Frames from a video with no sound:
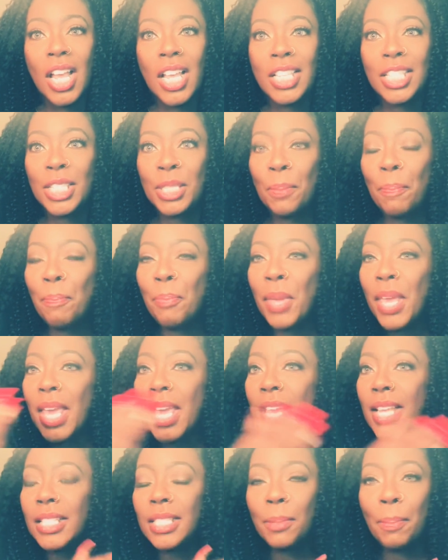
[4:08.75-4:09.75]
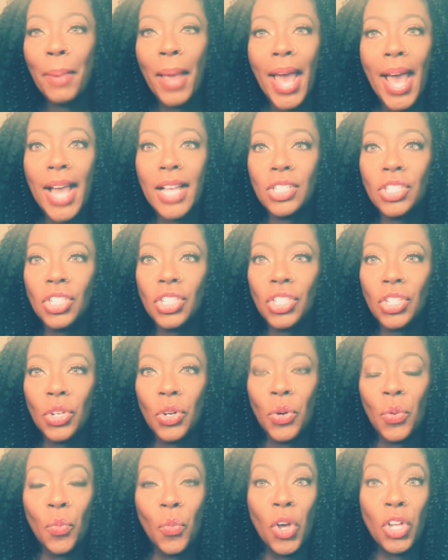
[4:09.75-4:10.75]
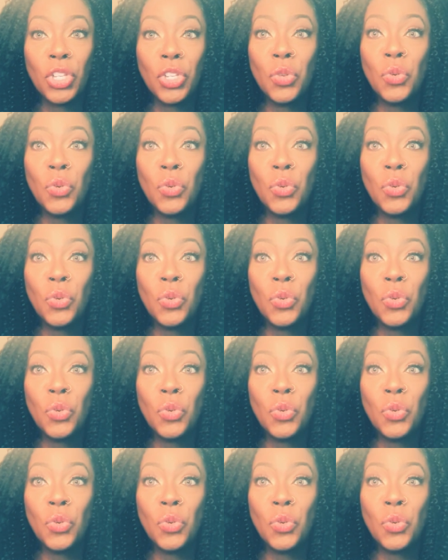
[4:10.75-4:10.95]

Speeds past you. Well,